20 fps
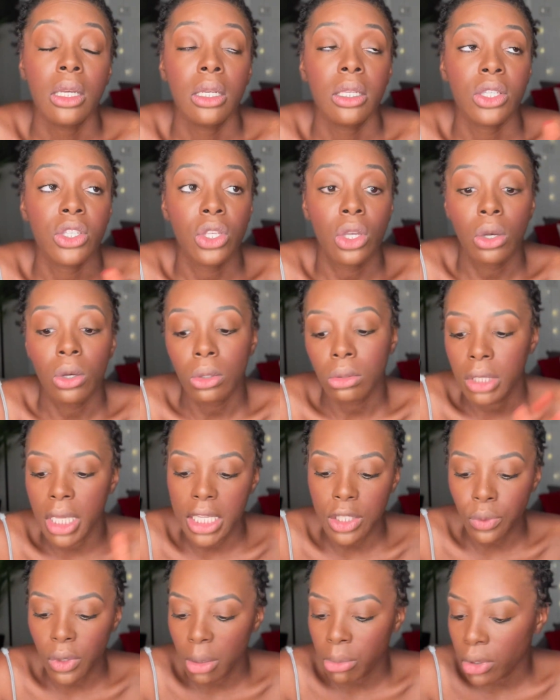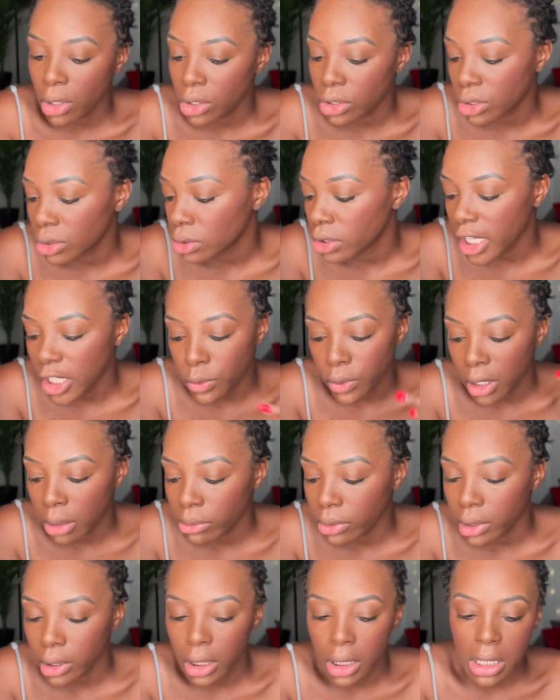So that's what I'm going to do. That's what I'm
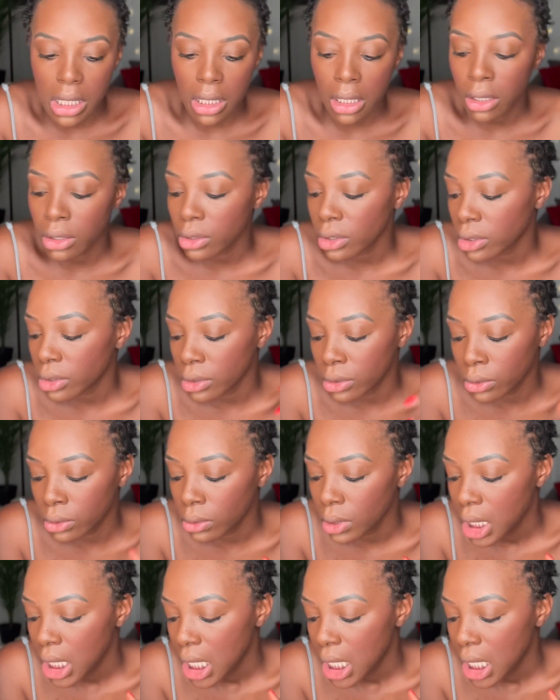going to continue to do.